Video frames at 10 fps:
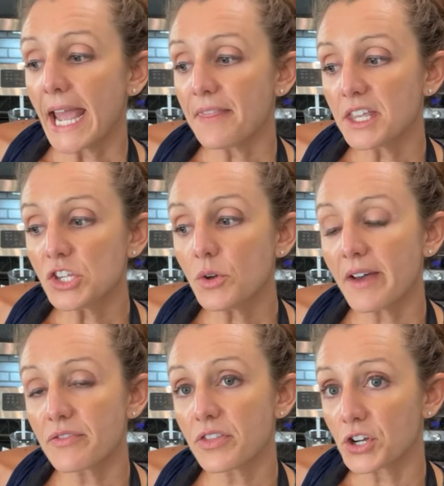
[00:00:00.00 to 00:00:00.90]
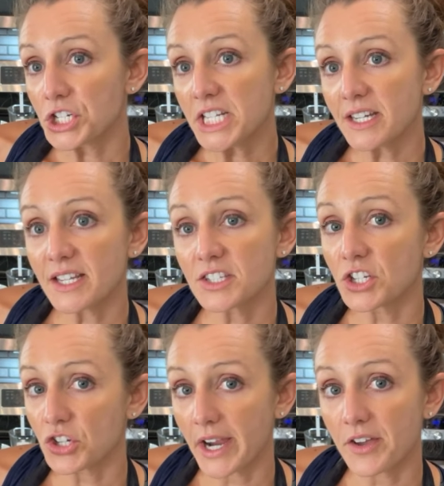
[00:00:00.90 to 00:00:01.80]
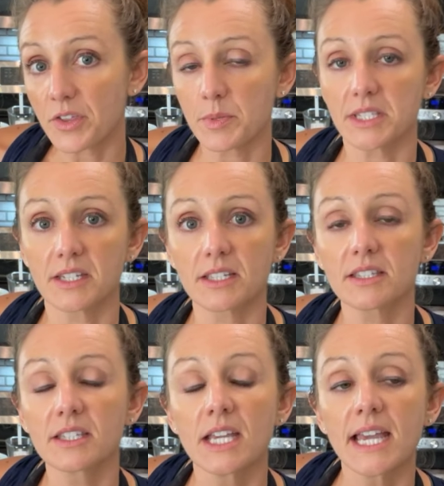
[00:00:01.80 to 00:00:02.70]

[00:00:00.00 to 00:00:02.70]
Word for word: And then you have 30 days to try out the business.